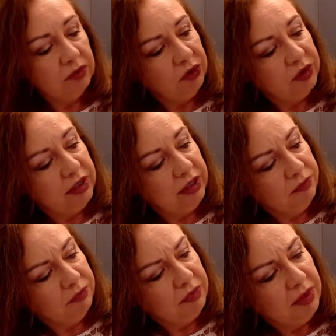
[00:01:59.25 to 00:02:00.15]
You see?
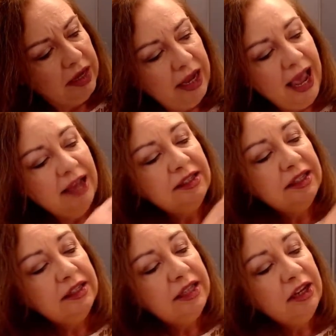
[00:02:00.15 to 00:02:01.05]
It has
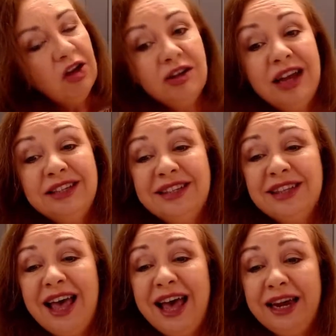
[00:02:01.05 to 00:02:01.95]
this thing called a
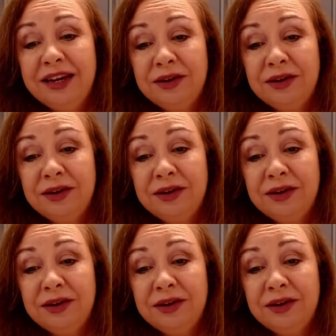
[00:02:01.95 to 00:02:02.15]
slide.